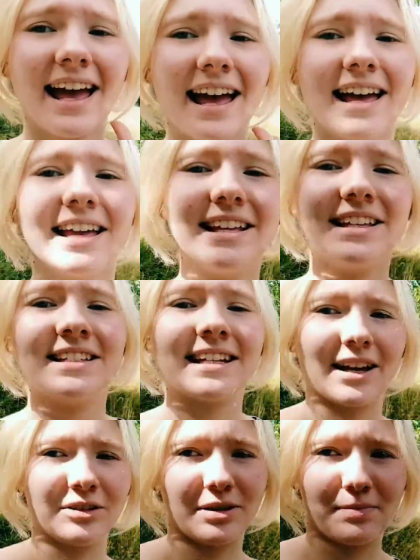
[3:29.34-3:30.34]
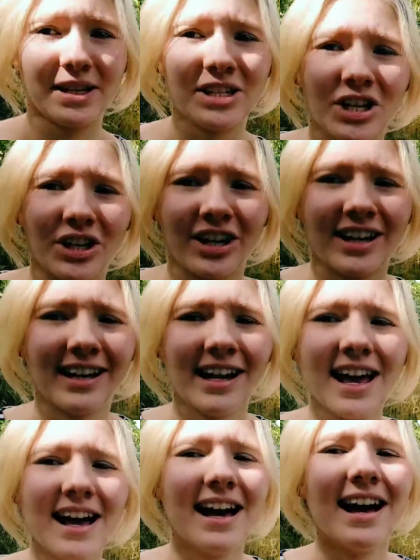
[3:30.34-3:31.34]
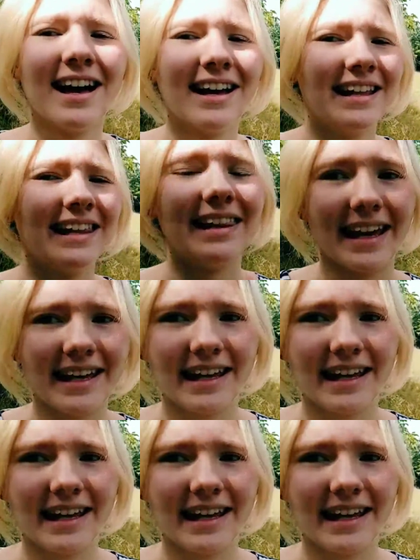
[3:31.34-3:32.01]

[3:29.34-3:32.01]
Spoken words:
check out the picture. Like,